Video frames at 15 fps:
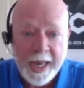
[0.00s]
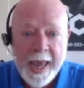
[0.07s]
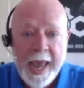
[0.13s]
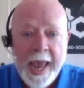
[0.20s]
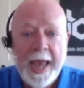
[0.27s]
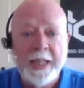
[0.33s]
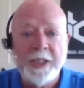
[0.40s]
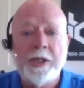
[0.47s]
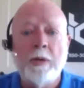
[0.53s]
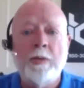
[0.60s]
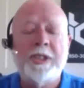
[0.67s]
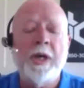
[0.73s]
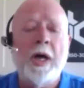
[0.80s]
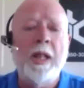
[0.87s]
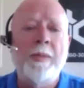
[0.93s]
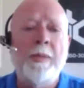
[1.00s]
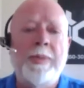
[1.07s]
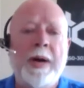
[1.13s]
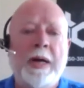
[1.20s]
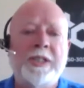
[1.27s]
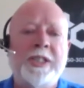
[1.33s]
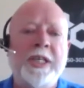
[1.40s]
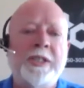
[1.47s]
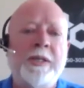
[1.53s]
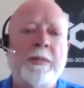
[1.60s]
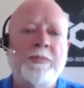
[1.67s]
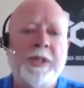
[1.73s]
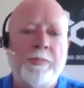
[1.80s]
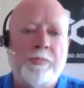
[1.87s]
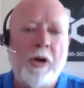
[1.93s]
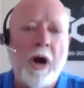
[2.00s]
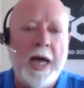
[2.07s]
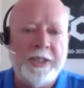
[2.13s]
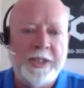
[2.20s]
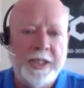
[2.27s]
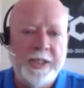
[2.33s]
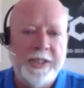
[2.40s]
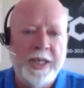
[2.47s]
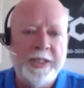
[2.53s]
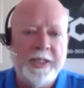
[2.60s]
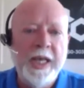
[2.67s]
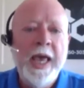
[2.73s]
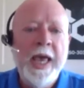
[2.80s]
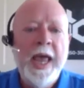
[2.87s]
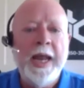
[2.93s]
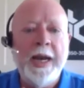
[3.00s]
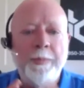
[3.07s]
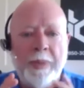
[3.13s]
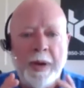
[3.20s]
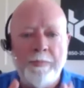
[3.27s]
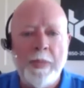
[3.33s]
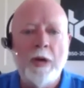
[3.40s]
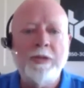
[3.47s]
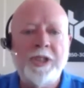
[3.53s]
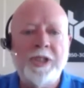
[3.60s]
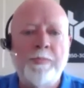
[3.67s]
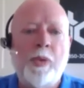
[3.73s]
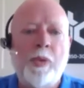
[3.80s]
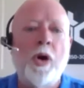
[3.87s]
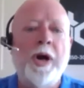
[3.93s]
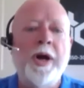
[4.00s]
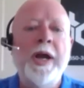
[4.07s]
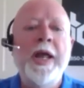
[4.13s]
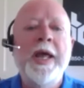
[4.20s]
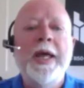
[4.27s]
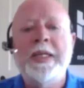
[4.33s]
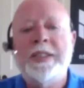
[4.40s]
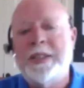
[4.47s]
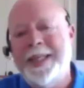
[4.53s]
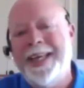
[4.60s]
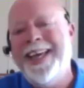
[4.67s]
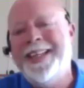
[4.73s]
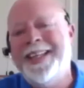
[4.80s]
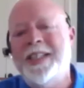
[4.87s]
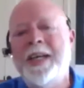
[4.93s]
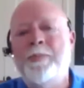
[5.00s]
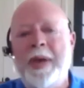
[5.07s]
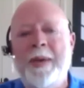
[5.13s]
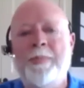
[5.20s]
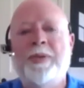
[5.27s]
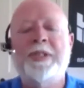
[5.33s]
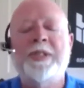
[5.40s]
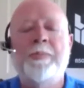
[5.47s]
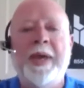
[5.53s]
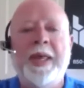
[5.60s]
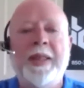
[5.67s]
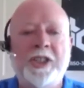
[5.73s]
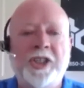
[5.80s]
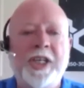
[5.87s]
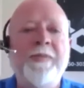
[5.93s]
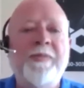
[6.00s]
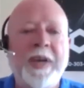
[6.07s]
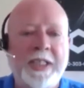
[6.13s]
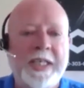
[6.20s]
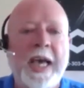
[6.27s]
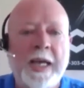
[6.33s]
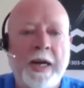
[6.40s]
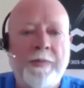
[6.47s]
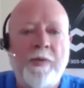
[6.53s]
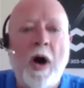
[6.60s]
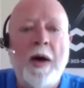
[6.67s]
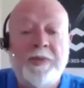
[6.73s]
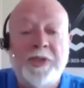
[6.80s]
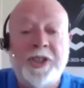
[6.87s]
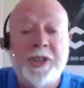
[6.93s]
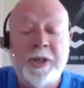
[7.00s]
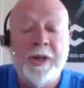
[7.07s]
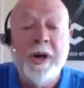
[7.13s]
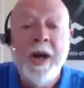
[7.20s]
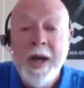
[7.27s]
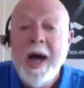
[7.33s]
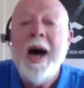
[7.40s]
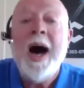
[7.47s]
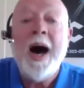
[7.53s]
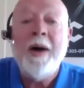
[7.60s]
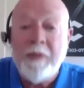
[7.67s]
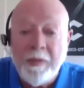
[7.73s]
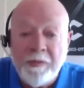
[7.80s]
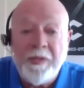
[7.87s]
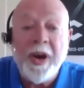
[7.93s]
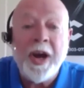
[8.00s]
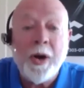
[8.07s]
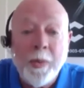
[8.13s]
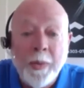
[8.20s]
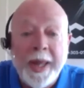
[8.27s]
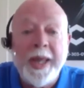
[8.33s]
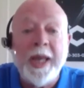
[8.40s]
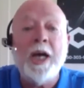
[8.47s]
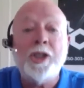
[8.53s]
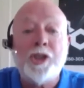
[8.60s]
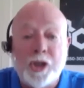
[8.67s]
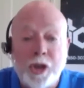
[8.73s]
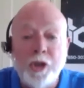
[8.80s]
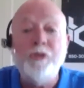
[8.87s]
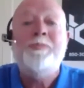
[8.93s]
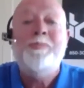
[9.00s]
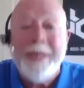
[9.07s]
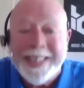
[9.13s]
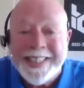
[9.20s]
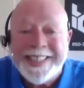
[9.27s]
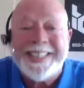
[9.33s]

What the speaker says: And so it's all about systems and processes, but most important, it's teaching people to be the chief executive officer of a very astute business.